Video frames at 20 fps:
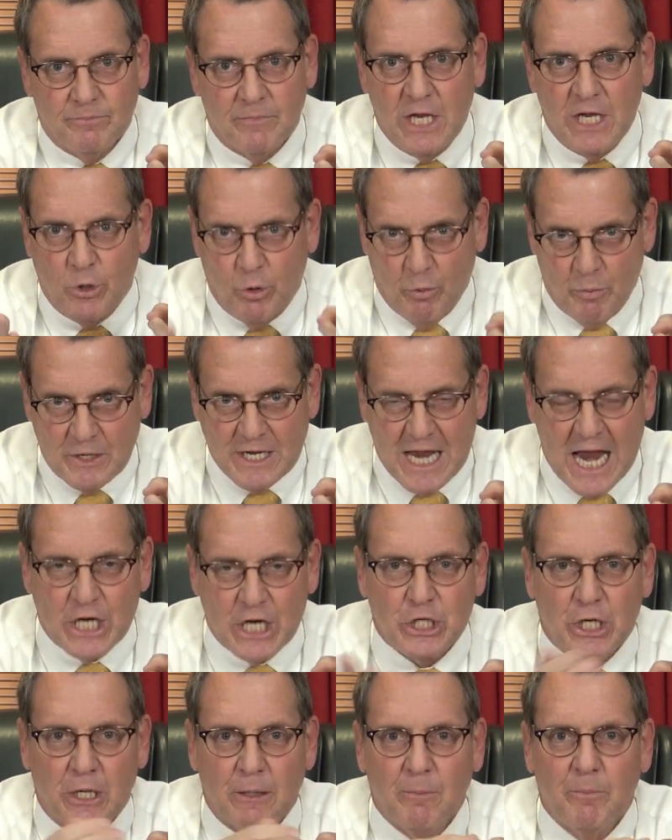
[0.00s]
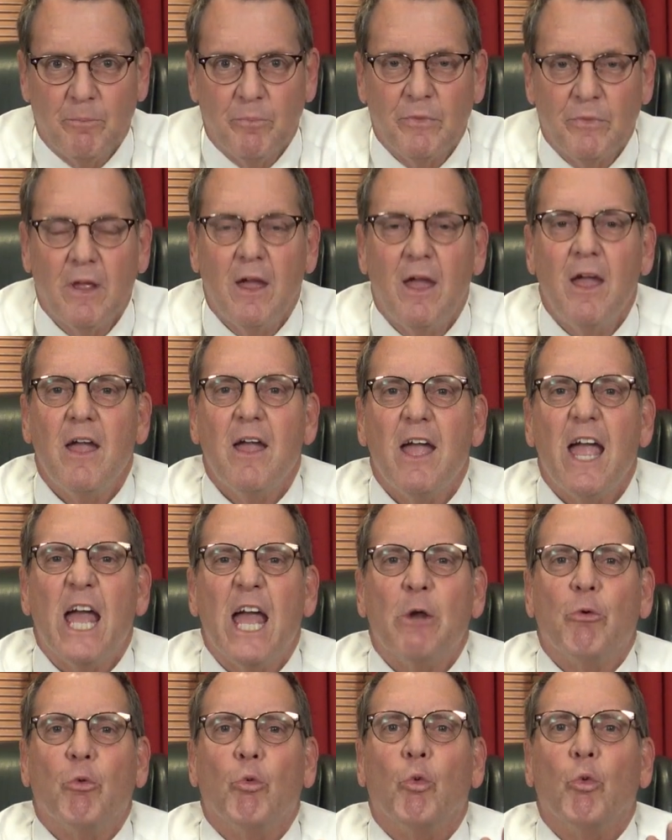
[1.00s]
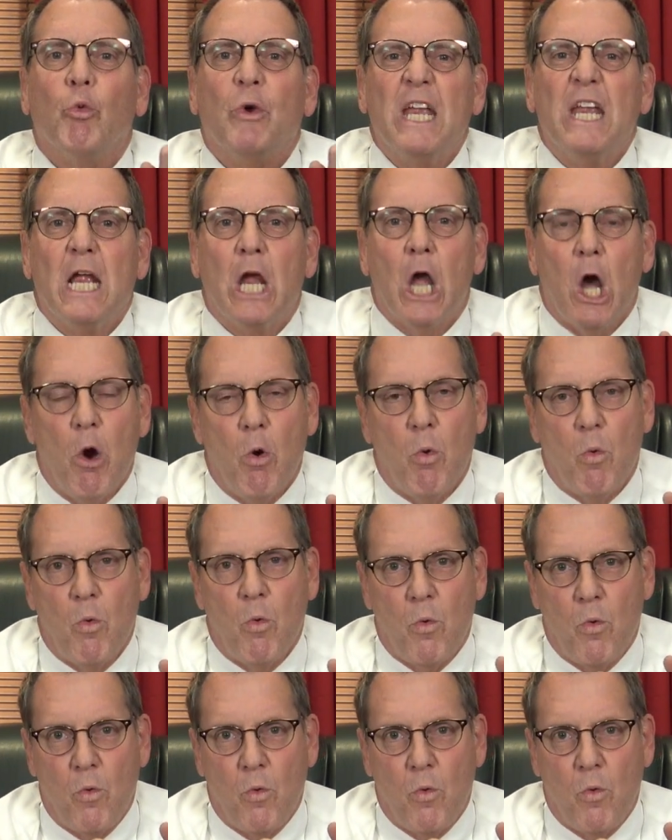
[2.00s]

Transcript: equal protection, and RICO.